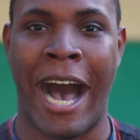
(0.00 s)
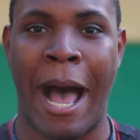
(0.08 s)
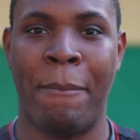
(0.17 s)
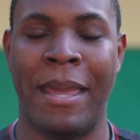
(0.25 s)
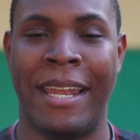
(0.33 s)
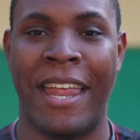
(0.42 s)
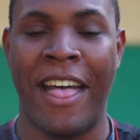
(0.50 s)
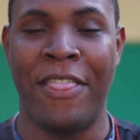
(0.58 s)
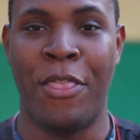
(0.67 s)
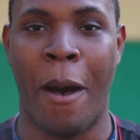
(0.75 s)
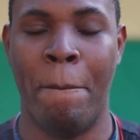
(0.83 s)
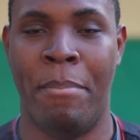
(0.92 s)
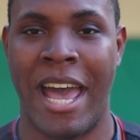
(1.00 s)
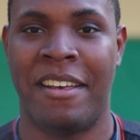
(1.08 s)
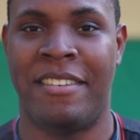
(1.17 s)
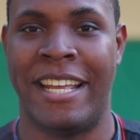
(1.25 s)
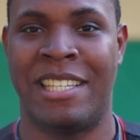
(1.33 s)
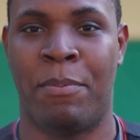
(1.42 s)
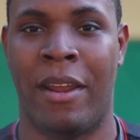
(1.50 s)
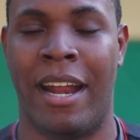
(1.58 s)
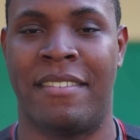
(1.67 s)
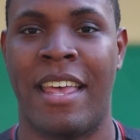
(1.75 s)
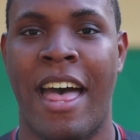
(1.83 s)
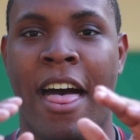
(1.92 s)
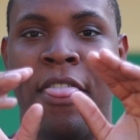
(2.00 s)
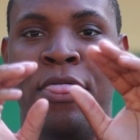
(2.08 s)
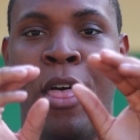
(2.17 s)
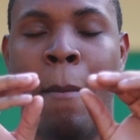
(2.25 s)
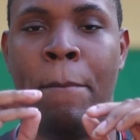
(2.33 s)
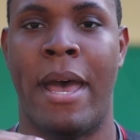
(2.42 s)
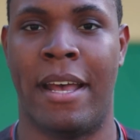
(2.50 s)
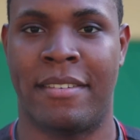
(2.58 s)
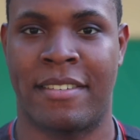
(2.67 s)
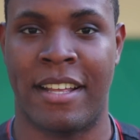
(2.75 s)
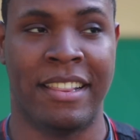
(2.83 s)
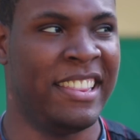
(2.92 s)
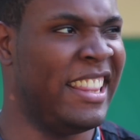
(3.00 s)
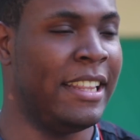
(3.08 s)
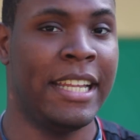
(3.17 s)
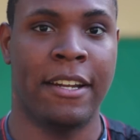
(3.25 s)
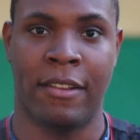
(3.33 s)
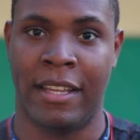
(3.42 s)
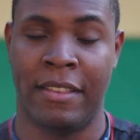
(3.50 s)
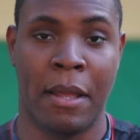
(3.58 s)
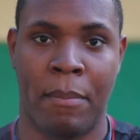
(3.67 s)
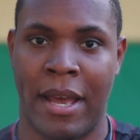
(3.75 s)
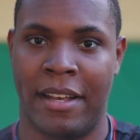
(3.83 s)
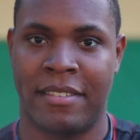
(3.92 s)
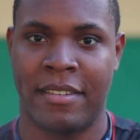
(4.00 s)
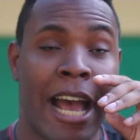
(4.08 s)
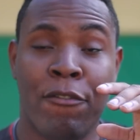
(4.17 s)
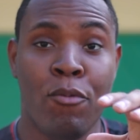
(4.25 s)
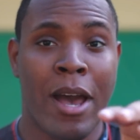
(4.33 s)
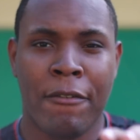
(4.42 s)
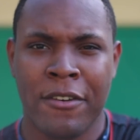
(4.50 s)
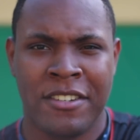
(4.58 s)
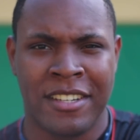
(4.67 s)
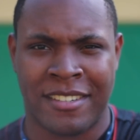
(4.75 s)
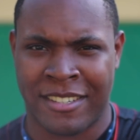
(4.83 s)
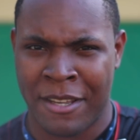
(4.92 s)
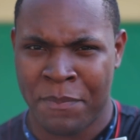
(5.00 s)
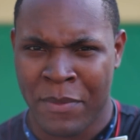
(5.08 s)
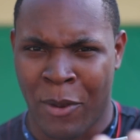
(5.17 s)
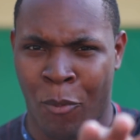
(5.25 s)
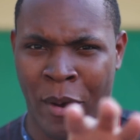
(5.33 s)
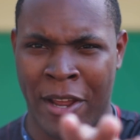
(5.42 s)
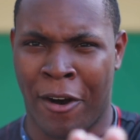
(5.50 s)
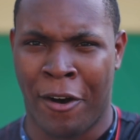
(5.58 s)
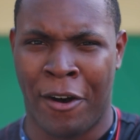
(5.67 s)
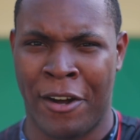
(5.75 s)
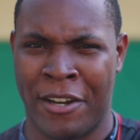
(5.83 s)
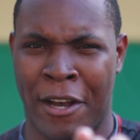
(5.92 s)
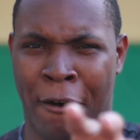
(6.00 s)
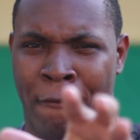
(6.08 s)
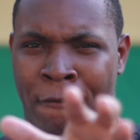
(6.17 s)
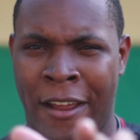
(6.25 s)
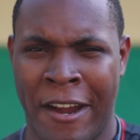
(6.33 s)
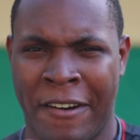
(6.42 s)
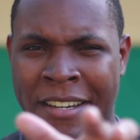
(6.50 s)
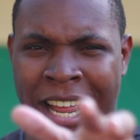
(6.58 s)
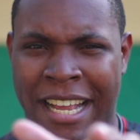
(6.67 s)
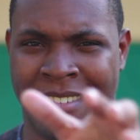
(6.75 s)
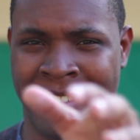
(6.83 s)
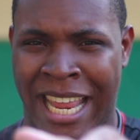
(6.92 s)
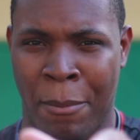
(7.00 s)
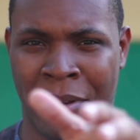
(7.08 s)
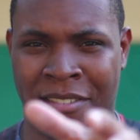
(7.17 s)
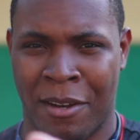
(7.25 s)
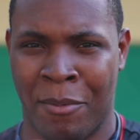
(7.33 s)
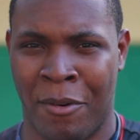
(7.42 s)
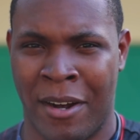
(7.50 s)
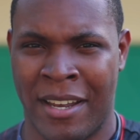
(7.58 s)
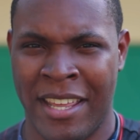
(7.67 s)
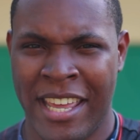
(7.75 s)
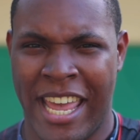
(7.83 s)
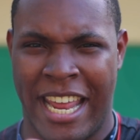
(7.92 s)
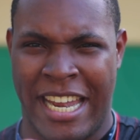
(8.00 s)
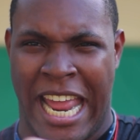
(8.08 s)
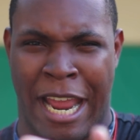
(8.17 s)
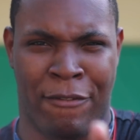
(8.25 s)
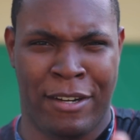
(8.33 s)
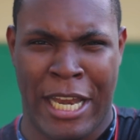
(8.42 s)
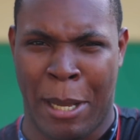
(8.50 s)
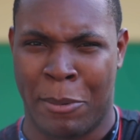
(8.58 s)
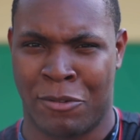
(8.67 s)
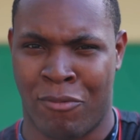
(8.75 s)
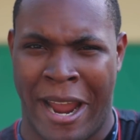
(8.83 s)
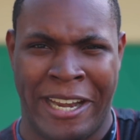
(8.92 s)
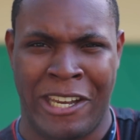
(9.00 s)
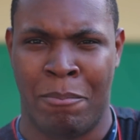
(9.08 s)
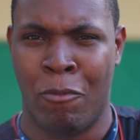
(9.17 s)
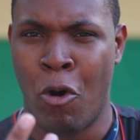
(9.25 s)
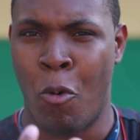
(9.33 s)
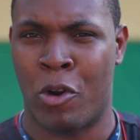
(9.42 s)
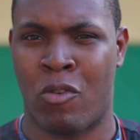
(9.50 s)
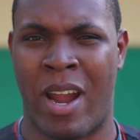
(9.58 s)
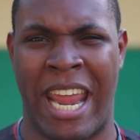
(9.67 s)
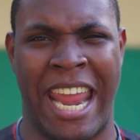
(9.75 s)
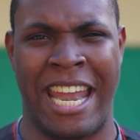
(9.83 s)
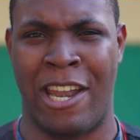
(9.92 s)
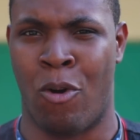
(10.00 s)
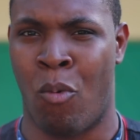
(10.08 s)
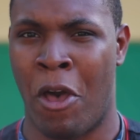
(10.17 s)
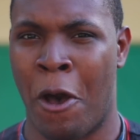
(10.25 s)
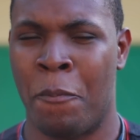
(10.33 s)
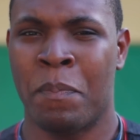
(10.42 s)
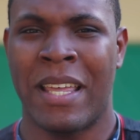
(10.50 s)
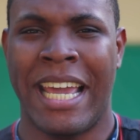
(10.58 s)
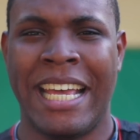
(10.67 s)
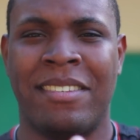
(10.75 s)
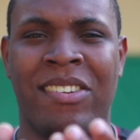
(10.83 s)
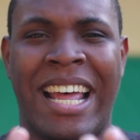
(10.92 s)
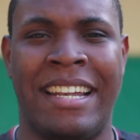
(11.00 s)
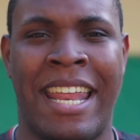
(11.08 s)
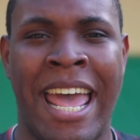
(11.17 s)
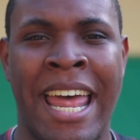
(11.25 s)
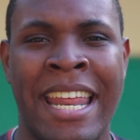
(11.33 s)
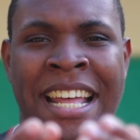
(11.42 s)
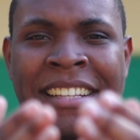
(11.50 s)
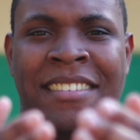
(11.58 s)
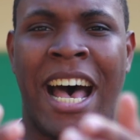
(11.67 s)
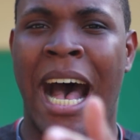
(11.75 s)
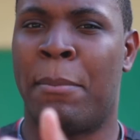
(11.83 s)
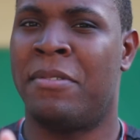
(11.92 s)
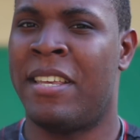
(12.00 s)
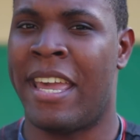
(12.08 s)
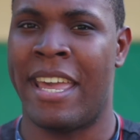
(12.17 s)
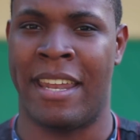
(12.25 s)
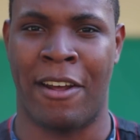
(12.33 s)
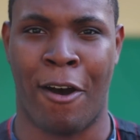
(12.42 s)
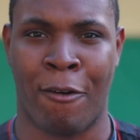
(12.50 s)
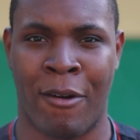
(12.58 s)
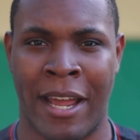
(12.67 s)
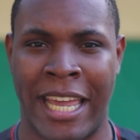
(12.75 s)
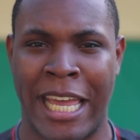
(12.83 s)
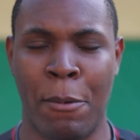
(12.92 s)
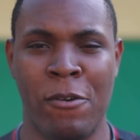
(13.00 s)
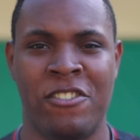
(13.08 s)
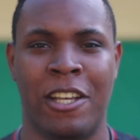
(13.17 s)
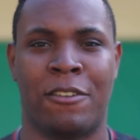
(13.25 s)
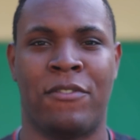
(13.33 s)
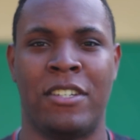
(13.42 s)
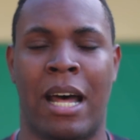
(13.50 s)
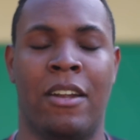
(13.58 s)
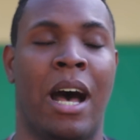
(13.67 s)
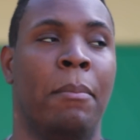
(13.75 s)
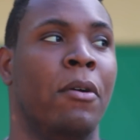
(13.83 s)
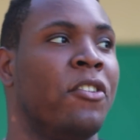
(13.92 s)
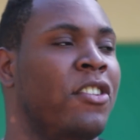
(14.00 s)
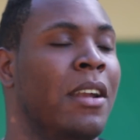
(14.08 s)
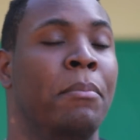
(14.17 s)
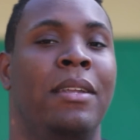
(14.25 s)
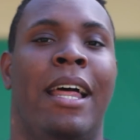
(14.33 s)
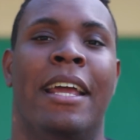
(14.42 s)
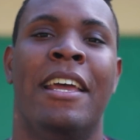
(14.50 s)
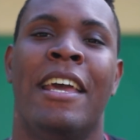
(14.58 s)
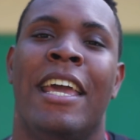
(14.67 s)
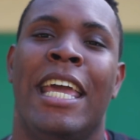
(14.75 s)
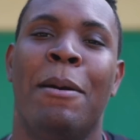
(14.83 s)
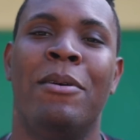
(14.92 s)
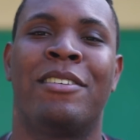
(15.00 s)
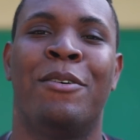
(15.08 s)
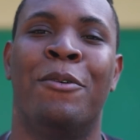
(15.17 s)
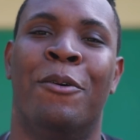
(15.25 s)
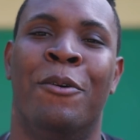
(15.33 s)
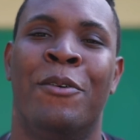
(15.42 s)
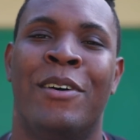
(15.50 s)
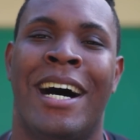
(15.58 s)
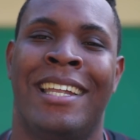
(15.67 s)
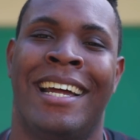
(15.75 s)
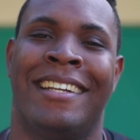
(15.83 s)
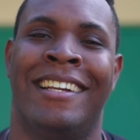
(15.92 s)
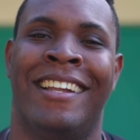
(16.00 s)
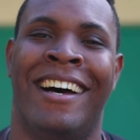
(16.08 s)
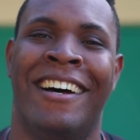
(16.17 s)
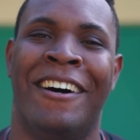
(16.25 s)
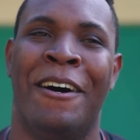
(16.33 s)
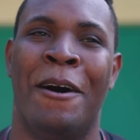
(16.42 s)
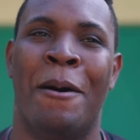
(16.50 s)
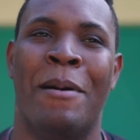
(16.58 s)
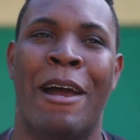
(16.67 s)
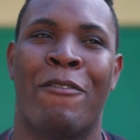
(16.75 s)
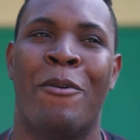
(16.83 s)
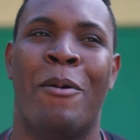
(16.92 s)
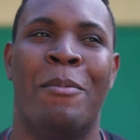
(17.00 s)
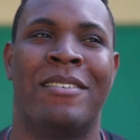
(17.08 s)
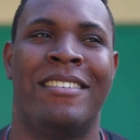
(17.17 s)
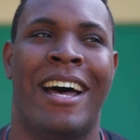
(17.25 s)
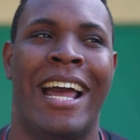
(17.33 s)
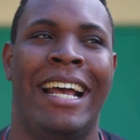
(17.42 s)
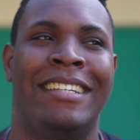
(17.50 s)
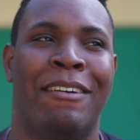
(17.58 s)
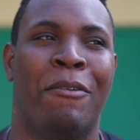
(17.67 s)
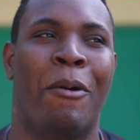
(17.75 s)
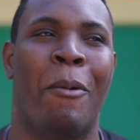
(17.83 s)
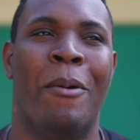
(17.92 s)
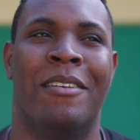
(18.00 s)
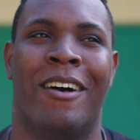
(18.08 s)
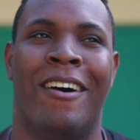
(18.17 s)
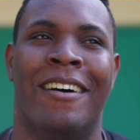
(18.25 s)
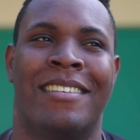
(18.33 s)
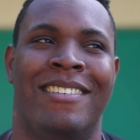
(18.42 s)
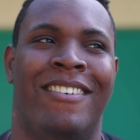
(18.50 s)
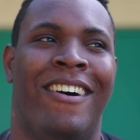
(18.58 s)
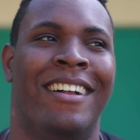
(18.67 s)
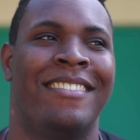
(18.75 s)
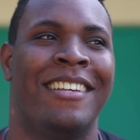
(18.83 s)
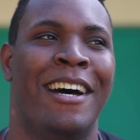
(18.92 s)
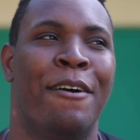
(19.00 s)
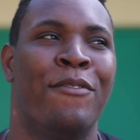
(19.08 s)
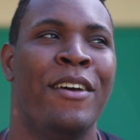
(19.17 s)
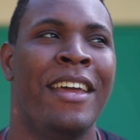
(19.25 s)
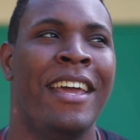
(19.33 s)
I mean the best experience. The best, literally the best. Have you ever just went on a very nice date with someone and everything was right, the mood was right, it ended well? It's like that times 10, all right? It was just phenomenal, bullshitting, but like, it was cool. I liked it a lot. Everyone was nice, everyone was awesome, all that stuff.